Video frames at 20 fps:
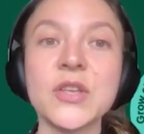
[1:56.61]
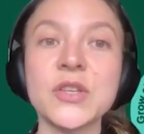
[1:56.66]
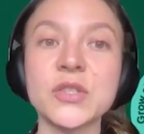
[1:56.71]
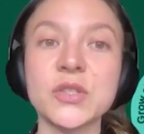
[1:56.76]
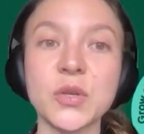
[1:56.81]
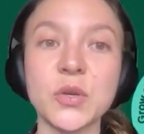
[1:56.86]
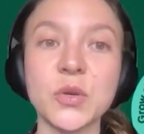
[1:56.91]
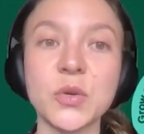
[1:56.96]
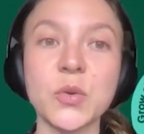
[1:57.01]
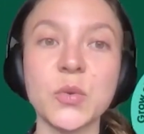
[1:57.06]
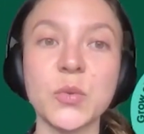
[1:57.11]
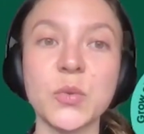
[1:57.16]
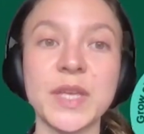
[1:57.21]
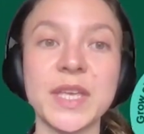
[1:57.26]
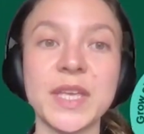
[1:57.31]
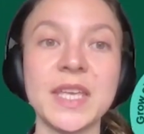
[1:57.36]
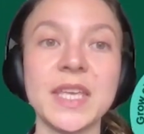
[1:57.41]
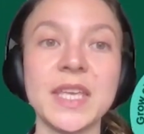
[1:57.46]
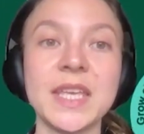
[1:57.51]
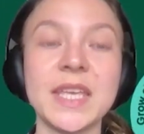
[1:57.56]
So
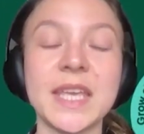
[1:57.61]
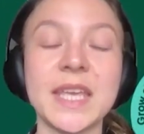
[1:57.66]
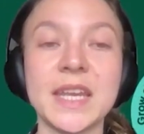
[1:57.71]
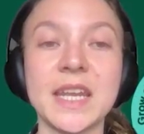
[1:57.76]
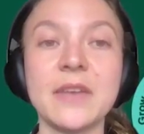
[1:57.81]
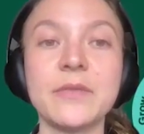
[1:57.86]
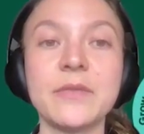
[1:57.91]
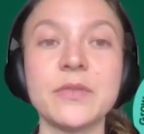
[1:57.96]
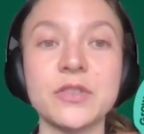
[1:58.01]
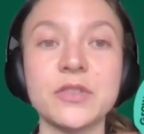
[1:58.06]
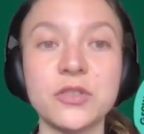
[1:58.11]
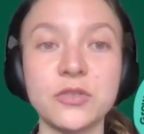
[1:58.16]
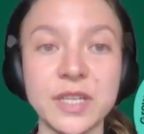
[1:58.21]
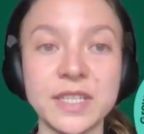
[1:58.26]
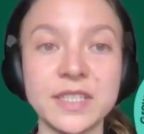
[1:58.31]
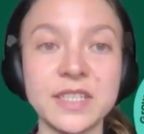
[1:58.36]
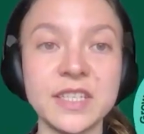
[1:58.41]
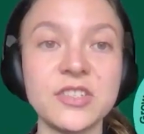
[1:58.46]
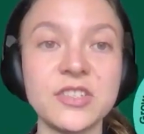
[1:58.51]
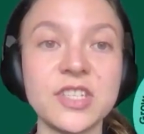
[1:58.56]
we can have a
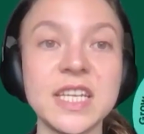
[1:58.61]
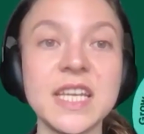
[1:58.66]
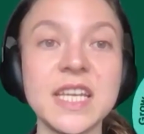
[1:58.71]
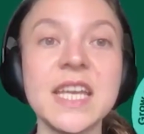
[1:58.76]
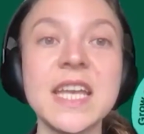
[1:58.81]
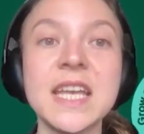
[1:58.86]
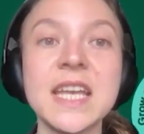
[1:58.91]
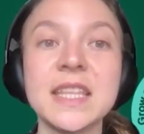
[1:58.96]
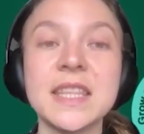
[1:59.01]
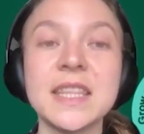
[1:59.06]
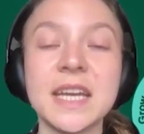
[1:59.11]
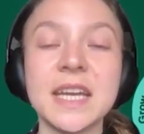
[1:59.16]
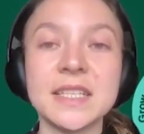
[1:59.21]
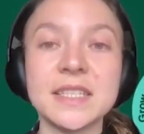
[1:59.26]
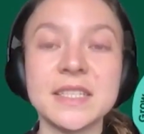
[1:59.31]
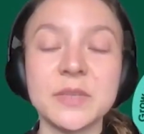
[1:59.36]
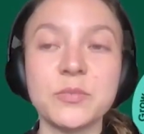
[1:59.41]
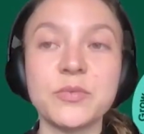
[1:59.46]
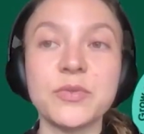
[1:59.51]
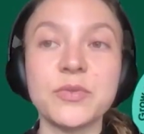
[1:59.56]
strategy
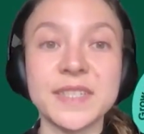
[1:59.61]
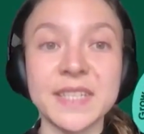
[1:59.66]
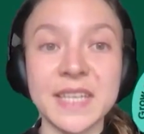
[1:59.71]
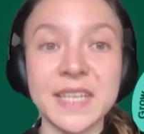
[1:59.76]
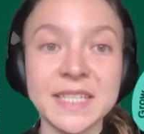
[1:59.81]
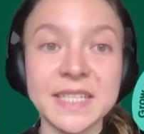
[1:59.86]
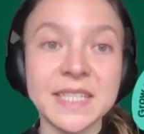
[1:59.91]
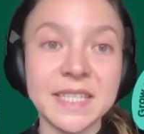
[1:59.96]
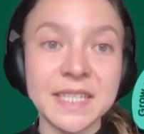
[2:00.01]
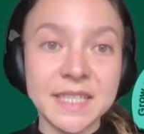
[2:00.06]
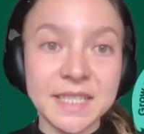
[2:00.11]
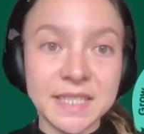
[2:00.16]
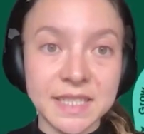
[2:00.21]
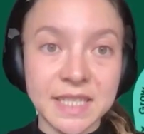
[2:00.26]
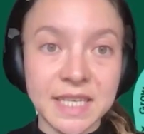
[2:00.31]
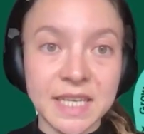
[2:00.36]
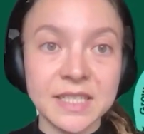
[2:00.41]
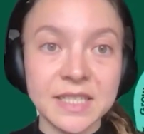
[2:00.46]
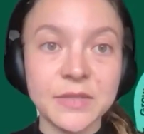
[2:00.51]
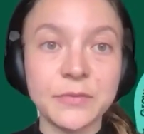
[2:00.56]
that precisely
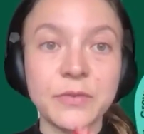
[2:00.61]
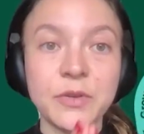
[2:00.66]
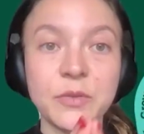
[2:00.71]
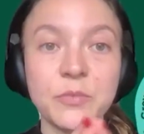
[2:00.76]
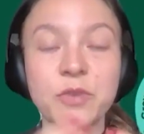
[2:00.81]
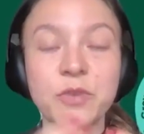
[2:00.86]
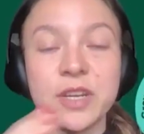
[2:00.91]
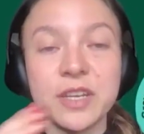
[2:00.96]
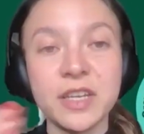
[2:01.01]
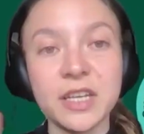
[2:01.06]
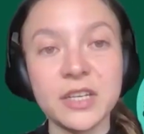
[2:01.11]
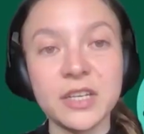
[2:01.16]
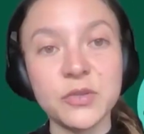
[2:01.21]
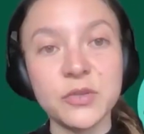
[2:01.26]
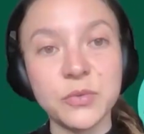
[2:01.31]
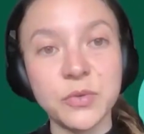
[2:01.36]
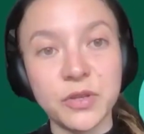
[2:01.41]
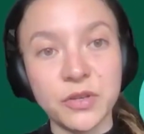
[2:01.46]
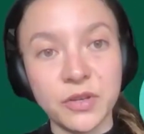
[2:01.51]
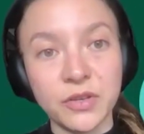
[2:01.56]
says from one year
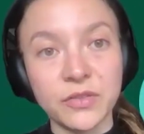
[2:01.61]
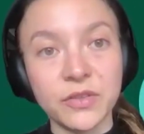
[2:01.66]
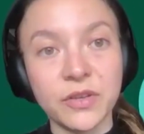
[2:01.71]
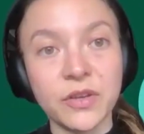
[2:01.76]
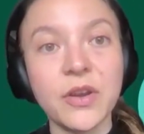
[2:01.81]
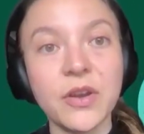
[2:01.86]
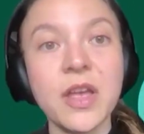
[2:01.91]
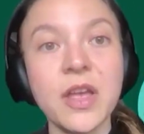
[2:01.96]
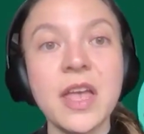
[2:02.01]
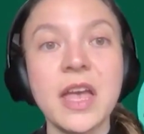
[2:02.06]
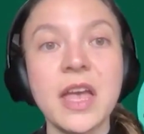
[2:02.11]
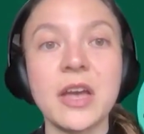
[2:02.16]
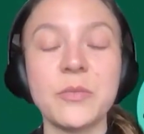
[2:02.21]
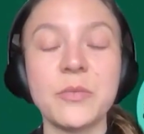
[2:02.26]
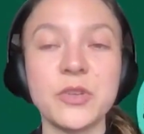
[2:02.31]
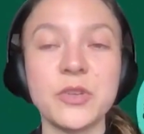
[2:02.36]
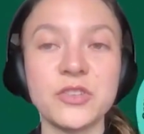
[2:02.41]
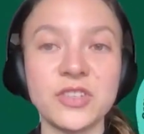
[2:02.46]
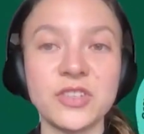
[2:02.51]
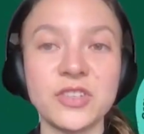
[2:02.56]
to another
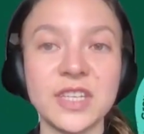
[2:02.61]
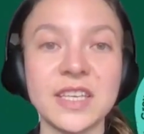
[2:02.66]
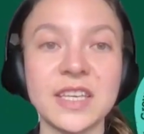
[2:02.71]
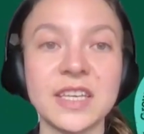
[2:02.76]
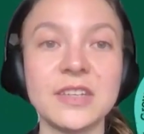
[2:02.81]
how much they